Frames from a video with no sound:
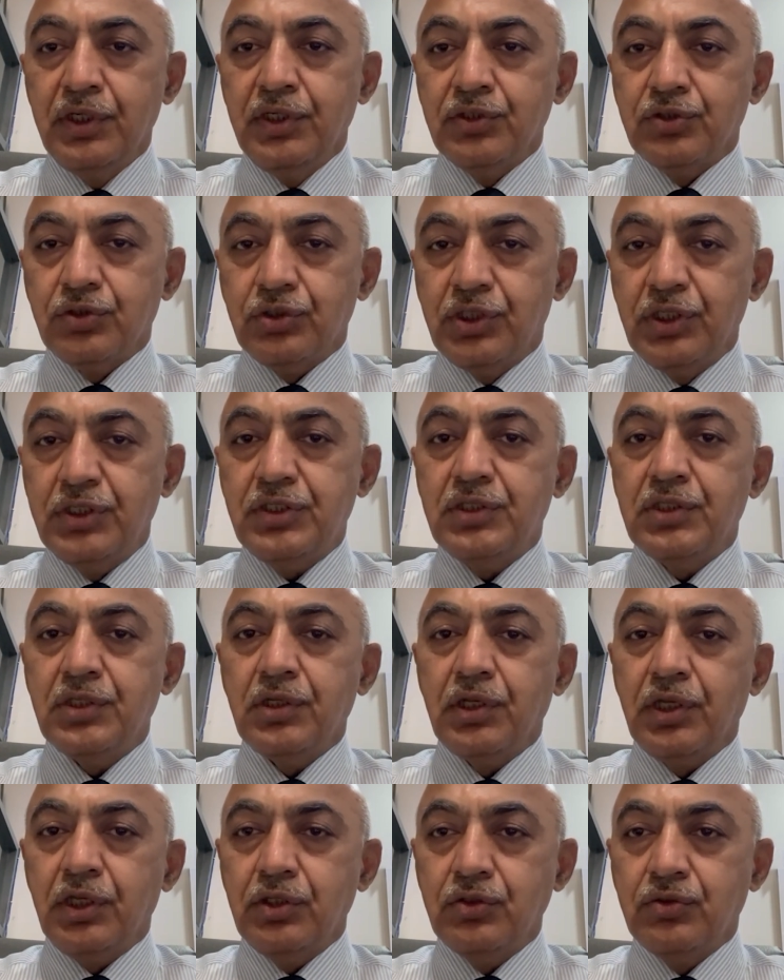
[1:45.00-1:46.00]
So this
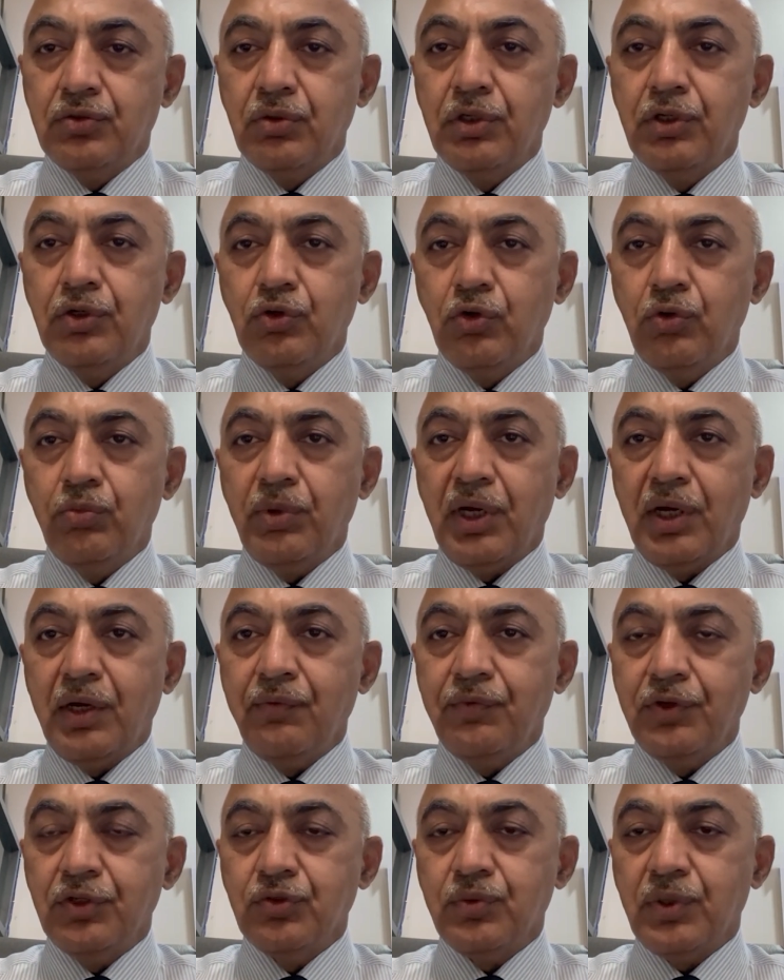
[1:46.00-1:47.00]
insulinoma,
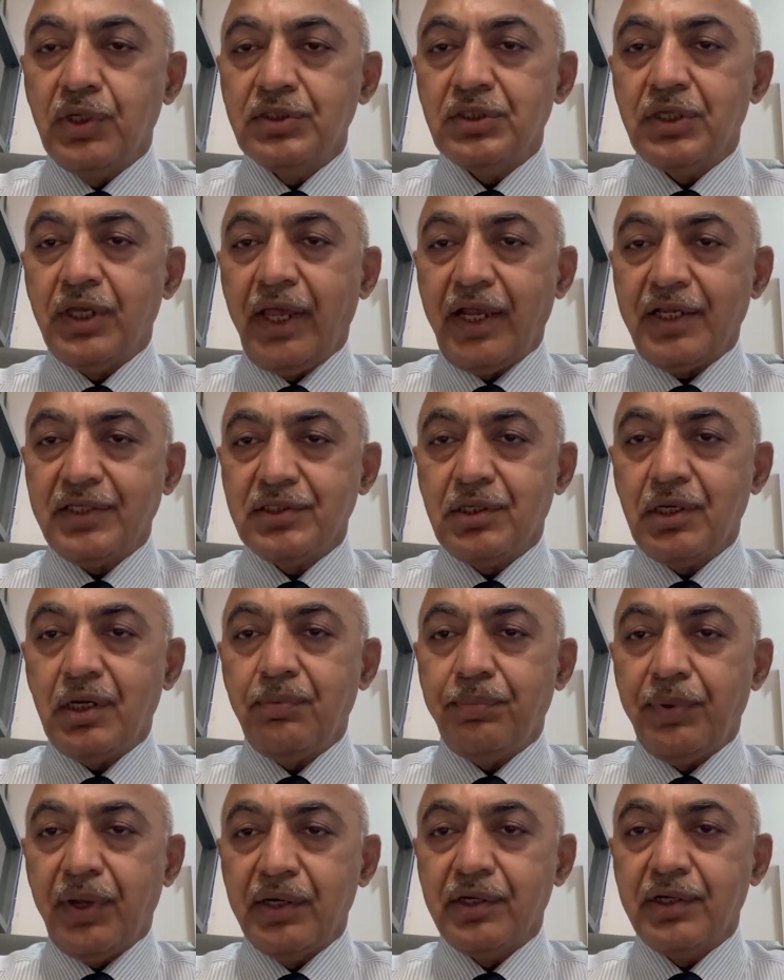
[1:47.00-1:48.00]
which was
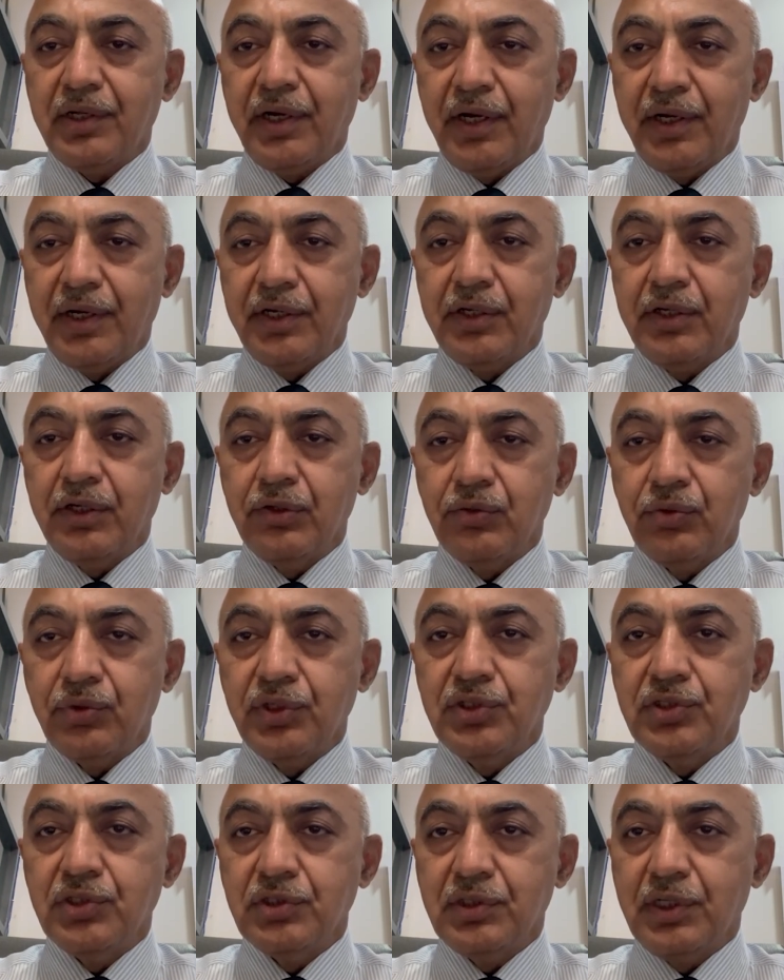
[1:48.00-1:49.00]
extra pancreatic in
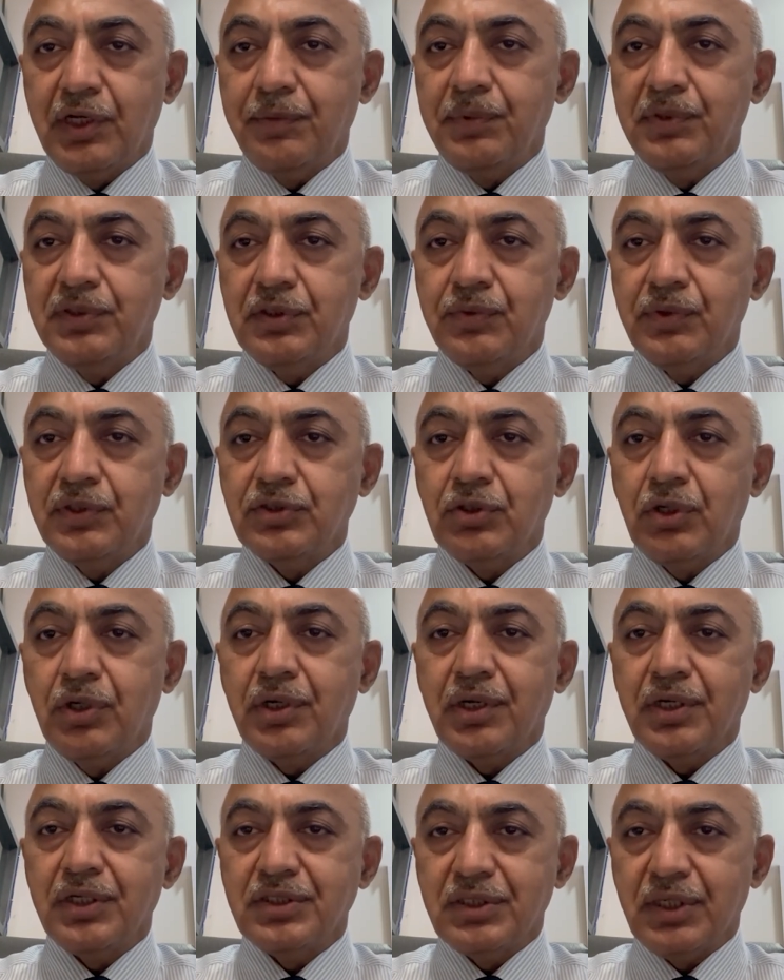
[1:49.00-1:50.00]
origin, that means it was
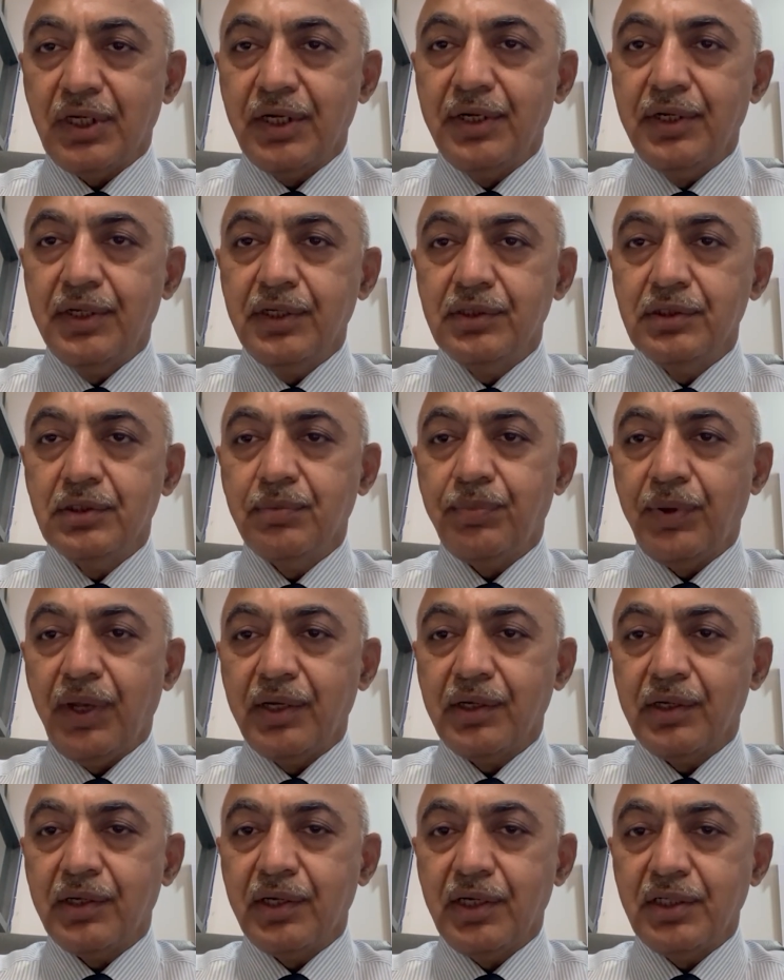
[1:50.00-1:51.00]
not residing in the
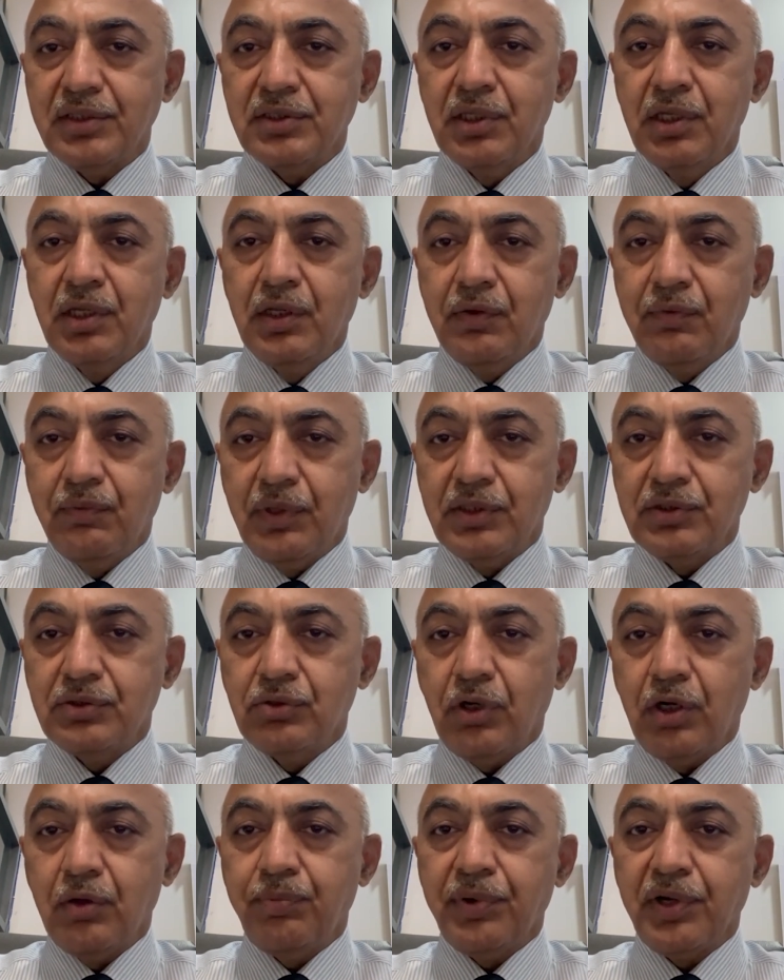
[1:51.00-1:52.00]
pancreas, was
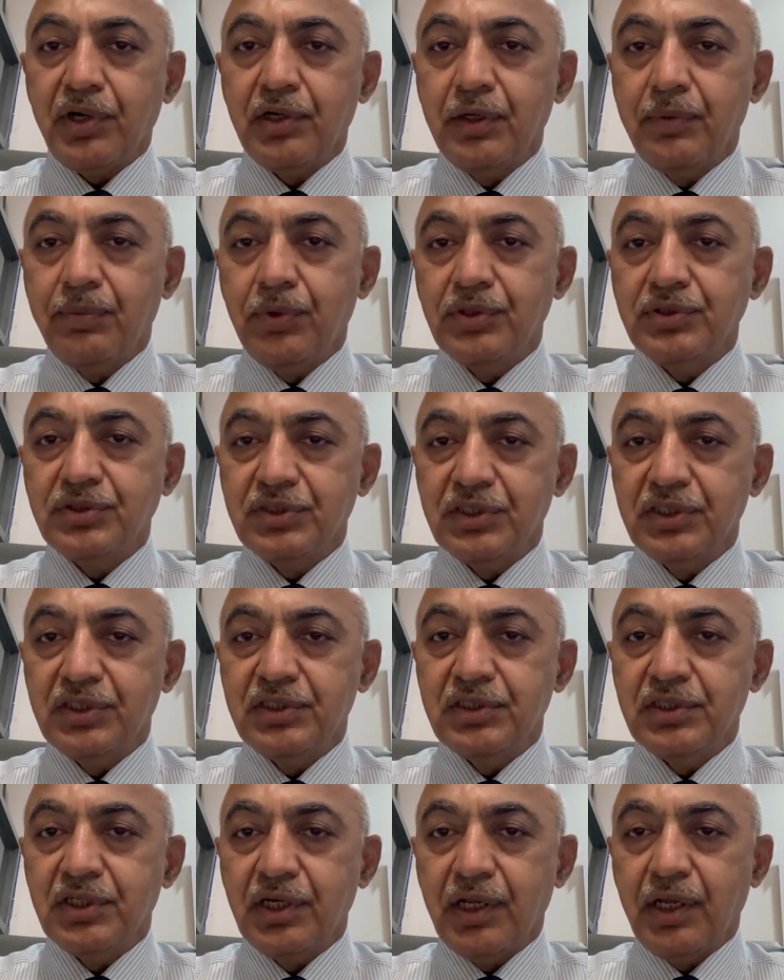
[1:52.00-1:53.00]
not picked up on C
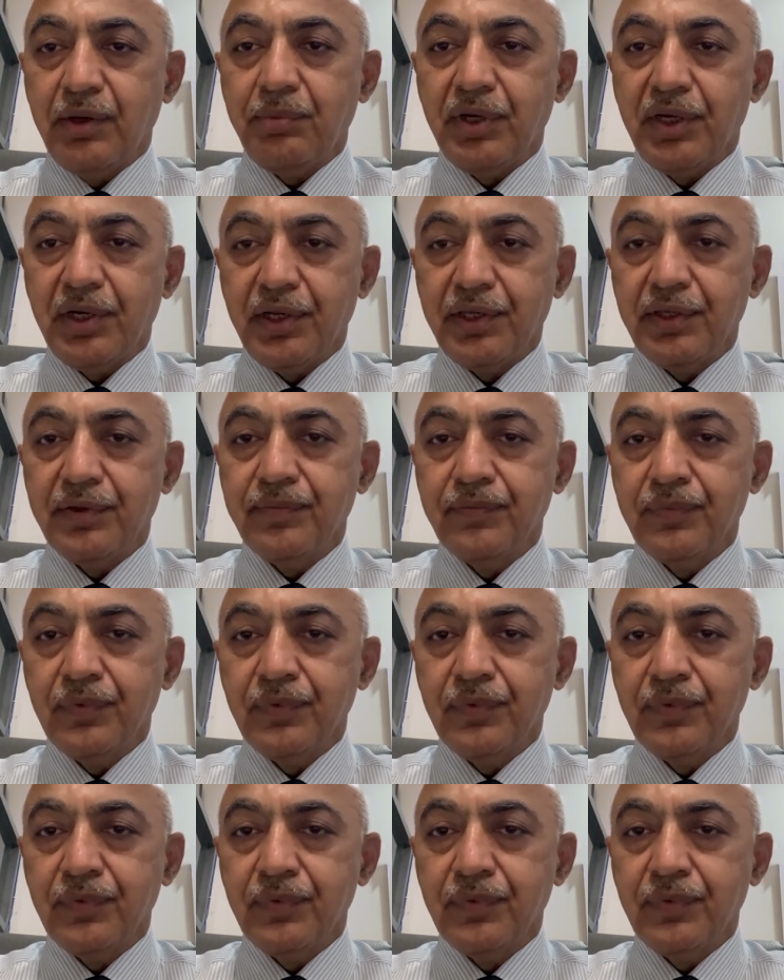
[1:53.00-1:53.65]
T and M R I.